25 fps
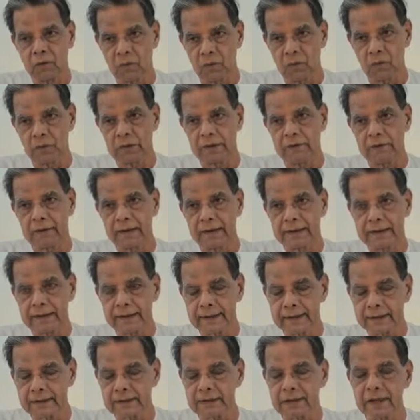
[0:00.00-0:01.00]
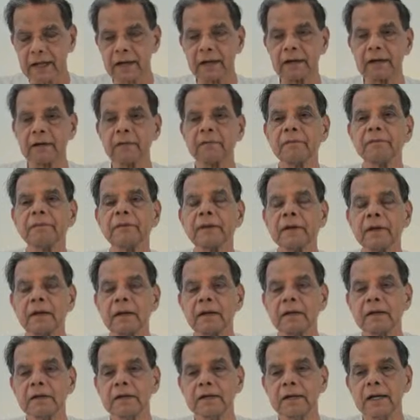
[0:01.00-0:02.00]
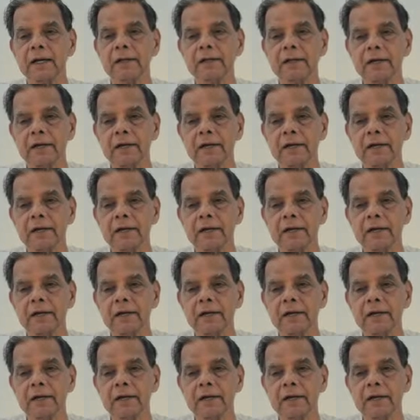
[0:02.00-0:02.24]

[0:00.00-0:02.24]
Only when that is done, then